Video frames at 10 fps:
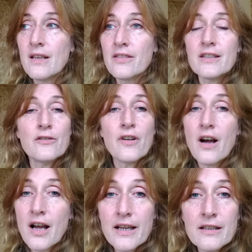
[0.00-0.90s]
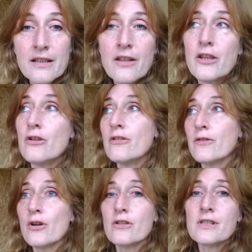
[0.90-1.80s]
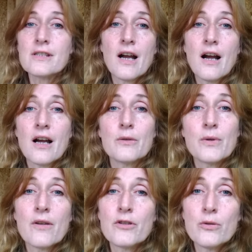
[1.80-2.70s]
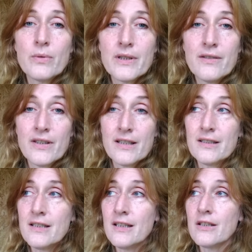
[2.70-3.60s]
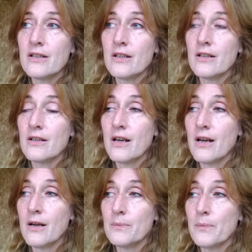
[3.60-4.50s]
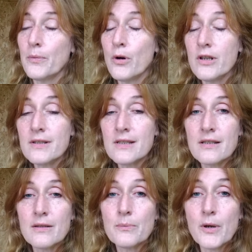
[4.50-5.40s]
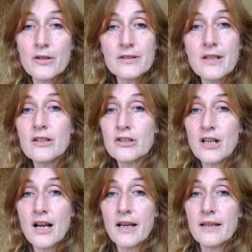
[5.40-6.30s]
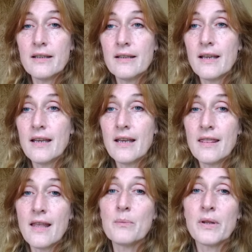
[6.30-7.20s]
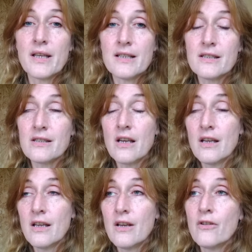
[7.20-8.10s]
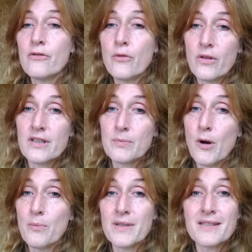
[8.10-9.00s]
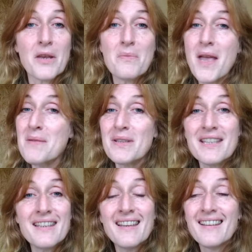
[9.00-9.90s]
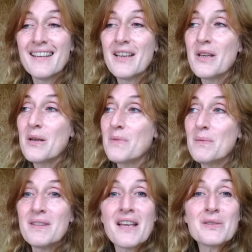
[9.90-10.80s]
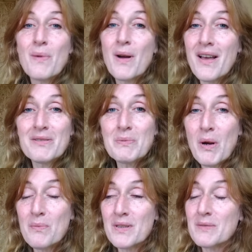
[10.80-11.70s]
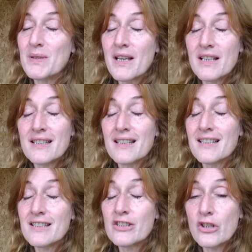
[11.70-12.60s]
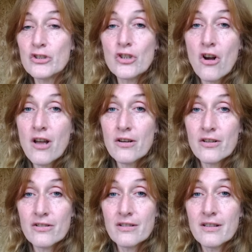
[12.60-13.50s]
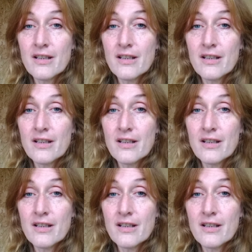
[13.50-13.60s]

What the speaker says: the divine, the universe, God, whatever you believe in, put Butterscotch and I in that place for this purpose. And maybe that's my life's purpose, because it is such an honor